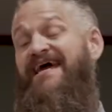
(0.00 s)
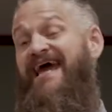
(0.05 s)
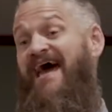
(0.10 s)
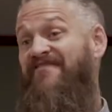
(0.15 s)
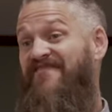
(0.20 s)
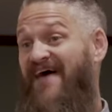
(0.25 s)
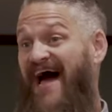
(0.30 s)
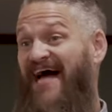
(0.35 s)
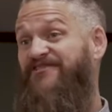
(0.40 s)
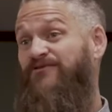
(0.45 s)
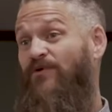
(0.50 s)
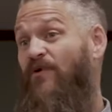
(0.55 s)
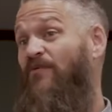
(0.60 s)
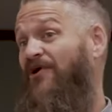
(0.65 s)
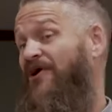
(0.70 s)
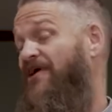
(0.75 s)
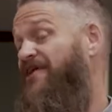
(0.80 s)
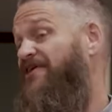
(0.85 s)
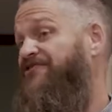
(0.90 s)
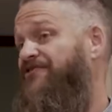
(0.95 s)
And that's what we're
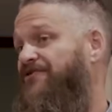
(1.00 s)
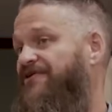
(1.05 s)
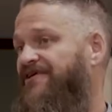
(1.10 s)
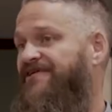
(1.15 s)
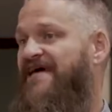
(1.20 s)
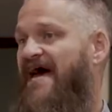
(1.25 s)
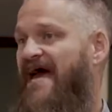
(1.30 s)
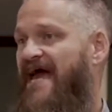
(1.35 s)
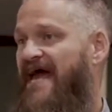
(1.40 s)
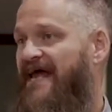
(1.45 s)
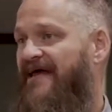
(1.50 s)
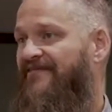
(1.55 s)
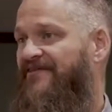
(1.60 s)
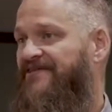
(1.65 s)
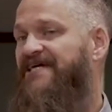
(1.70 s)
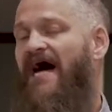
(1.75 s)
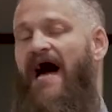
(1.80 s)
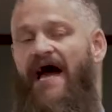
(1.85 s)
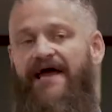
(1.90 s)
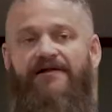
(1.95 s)
going to do today. And the
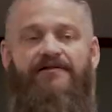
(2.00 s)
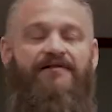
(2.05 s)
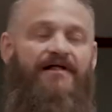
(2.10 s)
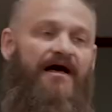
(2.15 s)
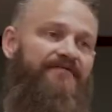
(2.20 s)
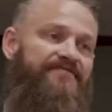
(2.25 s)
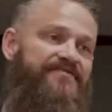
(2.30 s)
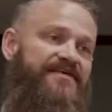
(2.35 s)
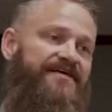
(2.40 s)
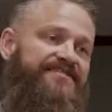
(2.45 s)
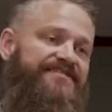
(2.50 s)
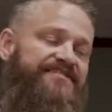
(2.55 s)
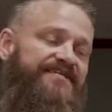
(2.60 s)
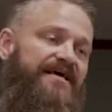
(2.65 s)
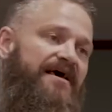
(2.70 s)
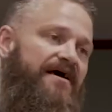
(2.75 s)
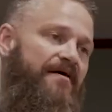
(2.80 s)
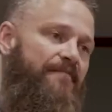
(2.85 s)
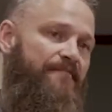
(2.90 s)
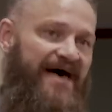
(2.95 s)
title of this
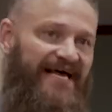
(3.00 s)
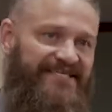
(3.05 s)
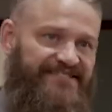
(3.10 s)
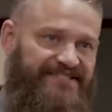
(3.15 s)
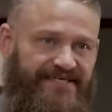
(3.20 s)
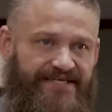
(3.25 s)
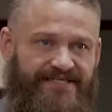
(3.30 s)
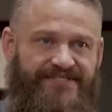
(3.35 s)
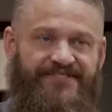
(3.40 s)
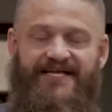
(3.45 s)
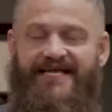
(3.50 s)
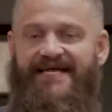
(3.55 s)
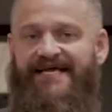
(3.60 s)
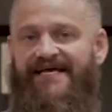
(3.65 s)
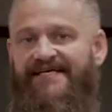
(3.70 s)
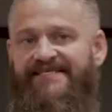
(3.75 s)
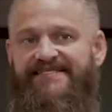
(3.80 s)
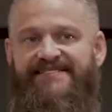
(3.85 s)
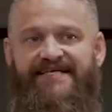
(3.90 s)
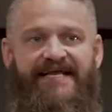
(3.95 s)
message
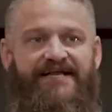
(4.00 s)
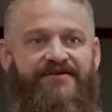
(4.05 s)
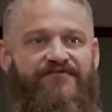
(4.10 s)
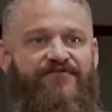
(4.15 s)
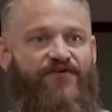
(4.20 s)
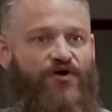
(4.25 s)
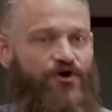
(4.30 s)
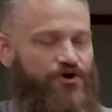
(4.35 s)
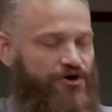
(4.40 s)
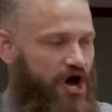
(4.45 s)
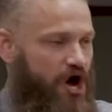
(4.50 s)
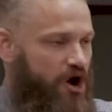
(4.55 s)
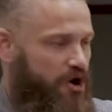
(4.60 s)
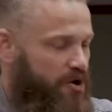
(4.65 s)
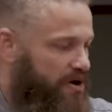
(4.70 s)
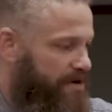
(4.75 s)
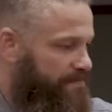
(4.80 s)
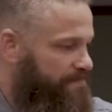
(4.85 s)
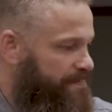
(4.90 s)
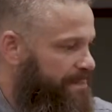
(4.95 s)
is
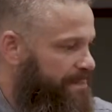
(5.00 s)
Inferno.